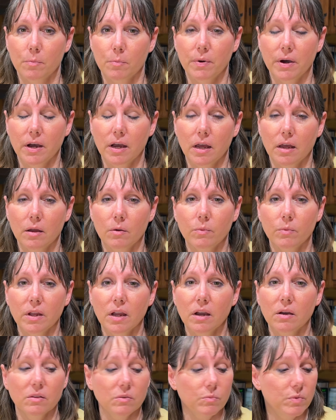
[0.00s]
but
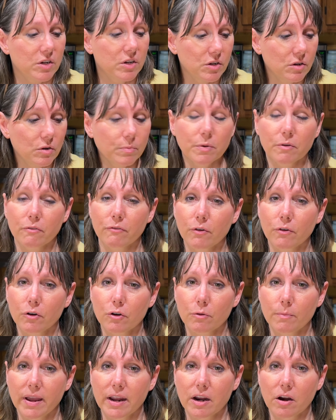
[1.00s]
we do prefer
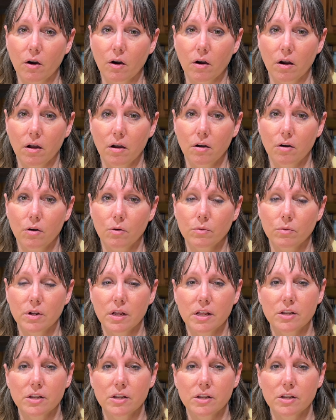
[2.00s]
to make our own.